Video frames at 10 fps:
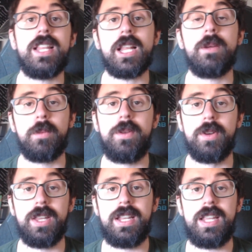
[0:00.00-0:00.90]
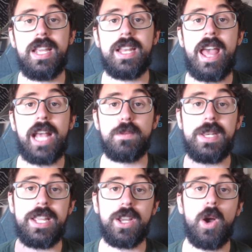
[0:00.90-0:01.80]
thing that we really need is we
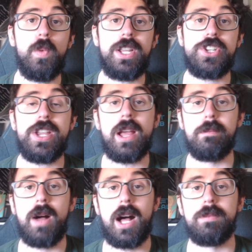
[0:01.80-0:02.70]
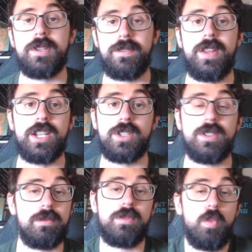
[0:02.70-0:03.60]
need Koichi and Pop to finish
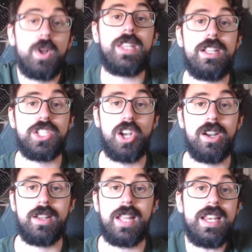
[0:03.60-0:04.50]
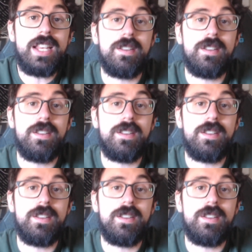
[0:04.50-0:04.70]
what they started. They need to